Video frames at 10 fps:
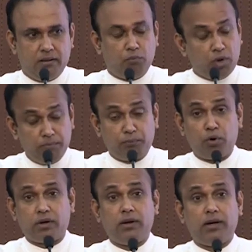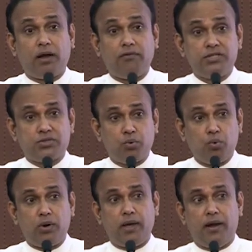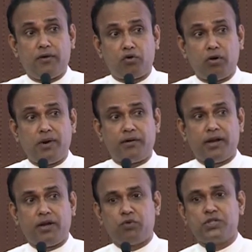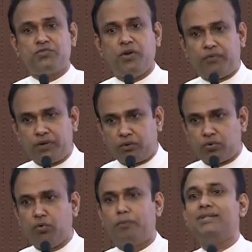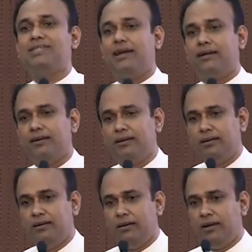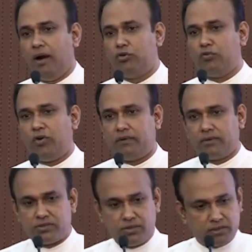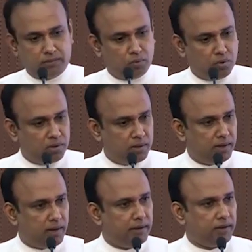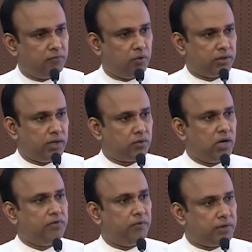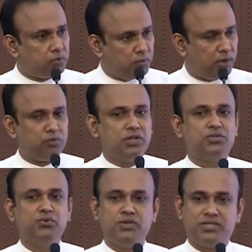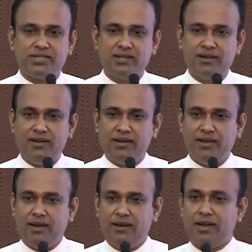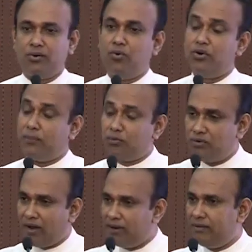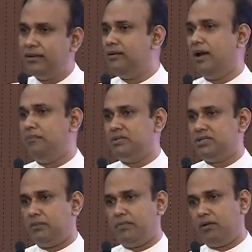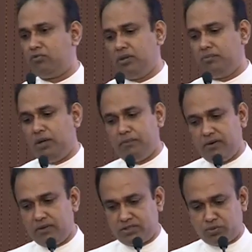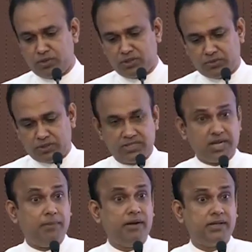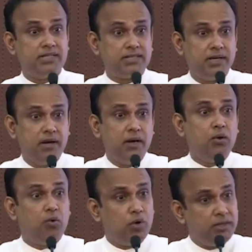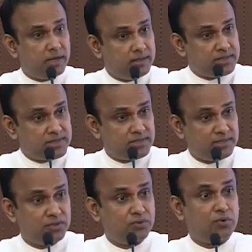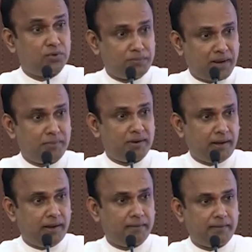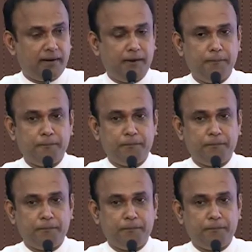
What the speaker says: More importantly, our school enrollment rate was 52%. Out of 100 children born in 1948, only 52 went to the schools. It had gone up to 99%. Apart from the people, students with disabilities, all the others go to the primary grade.